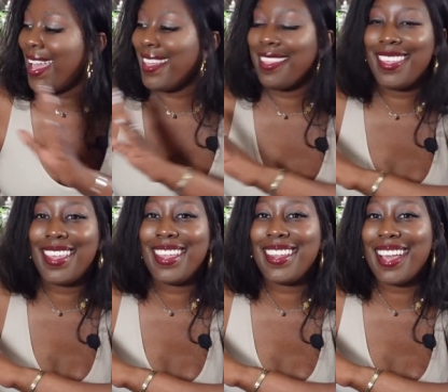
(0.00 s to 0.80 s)
And
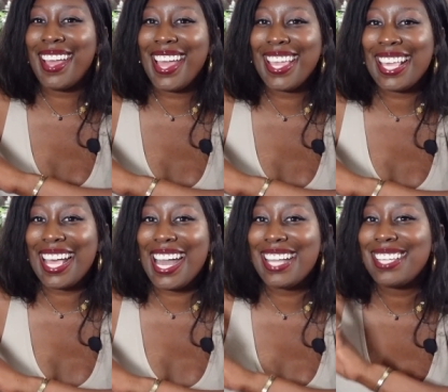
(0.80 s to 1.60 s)
then I
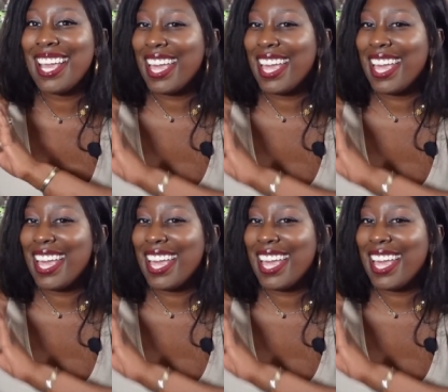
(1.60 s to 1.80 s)
got